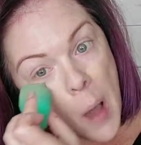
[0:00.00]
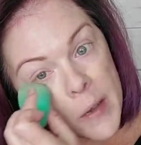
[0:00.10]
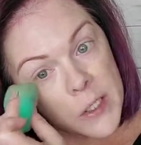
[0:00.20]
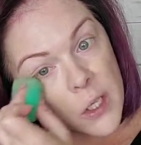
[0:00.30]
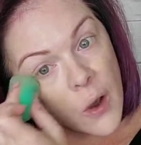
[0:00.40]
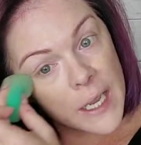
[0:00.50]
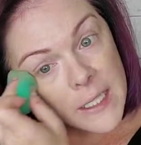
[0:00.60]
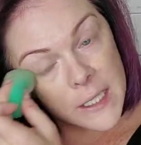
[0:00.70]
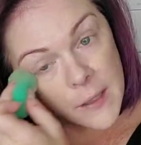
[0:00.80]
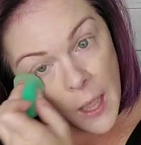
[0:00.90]
So I
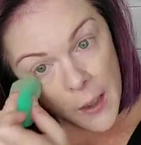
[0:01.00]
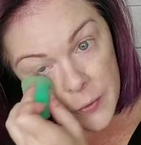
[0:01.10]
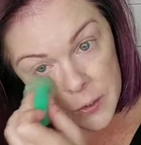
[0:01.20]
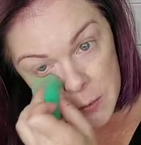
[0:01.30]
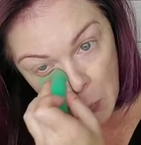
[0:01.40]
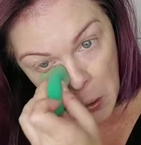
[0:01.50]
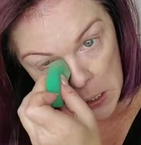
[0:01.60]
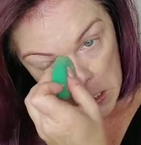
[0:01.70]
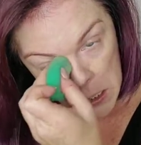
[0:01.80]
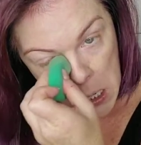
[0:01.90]
did that this
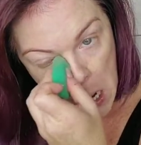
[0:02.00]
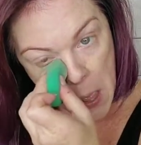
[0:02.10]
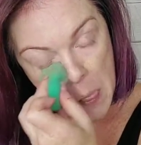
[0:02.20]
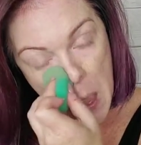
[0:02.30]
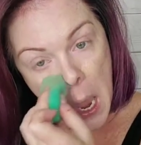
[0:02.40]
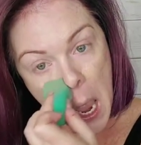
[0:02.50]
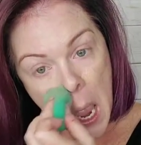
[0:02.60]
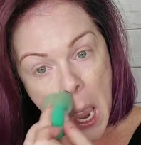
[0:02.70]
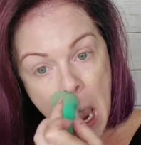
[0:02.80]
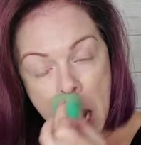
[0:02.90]
morning, and
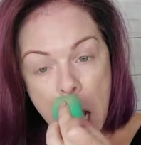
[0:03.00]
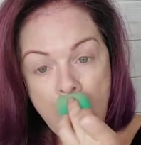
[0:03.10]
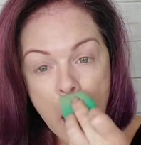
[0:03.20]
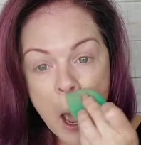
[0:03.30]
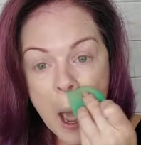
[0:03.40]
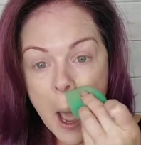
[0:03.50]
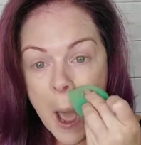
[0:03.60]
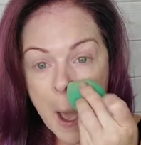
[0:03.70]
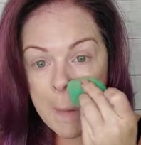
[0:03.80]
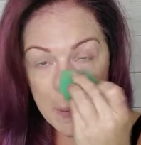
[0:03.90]
then
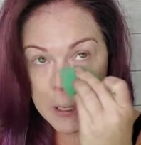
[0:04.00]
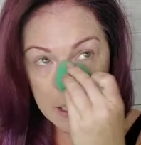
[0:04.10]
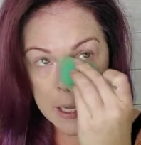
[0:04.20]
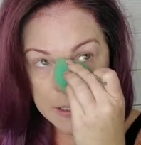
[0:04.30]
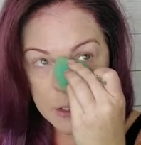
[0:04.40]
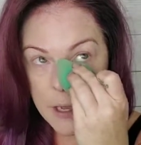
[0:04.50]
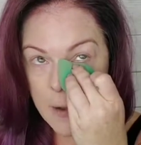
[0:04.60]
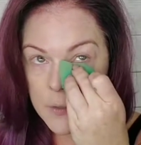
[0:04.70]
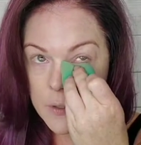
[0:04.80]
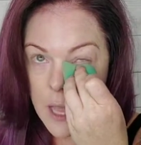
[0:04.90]
what did I do
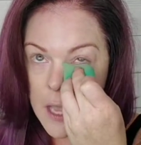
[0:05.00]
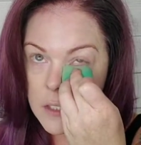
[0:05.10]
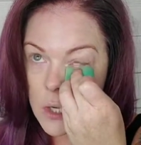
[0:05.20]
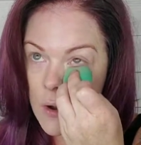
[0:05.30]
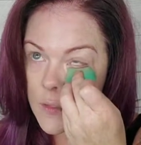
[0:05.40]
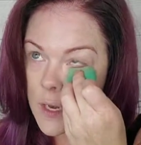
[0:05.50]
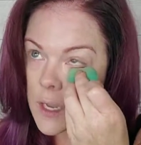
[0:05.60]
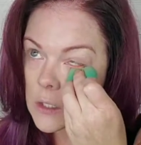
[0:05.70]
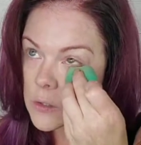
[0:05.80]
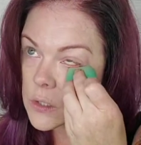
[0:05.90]
after that? Then I
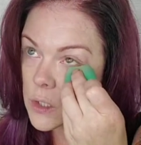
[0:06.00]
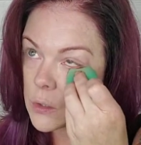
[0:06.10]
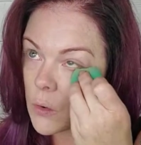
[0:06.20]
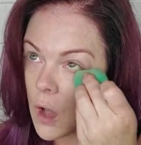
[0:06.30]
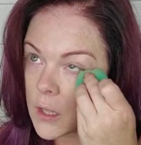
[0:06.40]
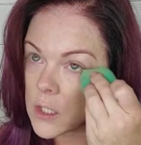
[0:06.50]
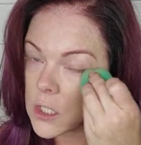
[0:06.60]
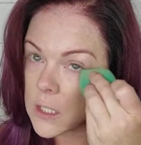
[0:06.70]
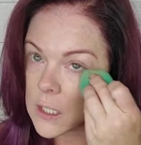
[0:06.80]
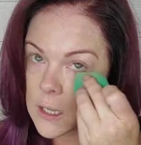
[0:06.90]
used the
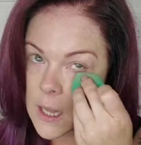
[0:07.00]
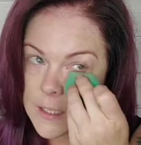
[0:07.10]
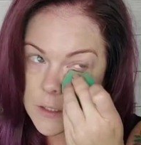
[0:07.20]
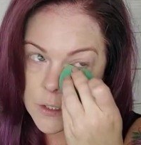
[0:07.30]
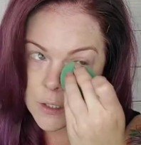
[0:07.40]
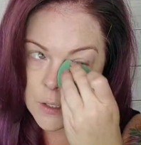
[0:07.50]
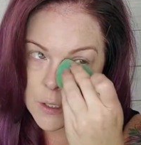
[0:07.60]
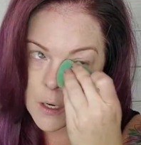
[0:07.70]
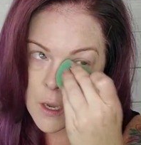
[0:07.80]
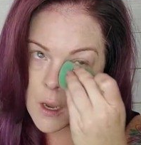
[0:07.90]
Uology cleanser.